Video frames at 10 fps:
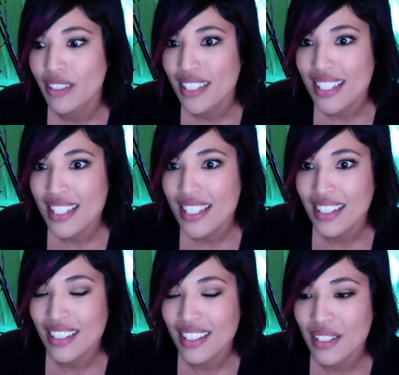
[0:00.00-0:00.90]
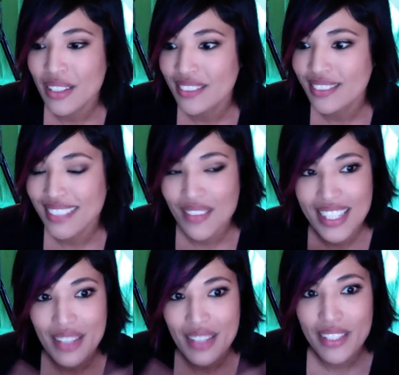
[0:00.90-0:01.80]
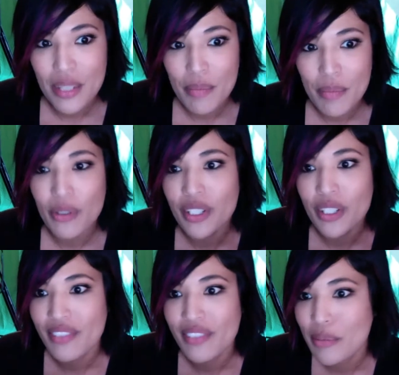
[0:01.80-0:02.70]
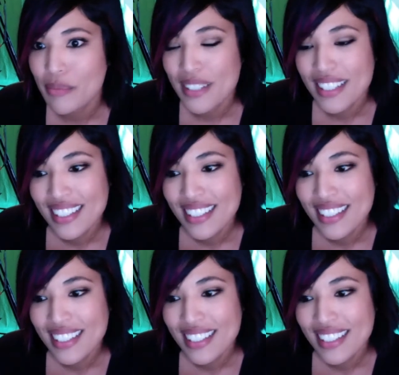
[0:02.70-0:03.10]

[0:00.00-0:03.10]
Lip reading: They said, they really approached it from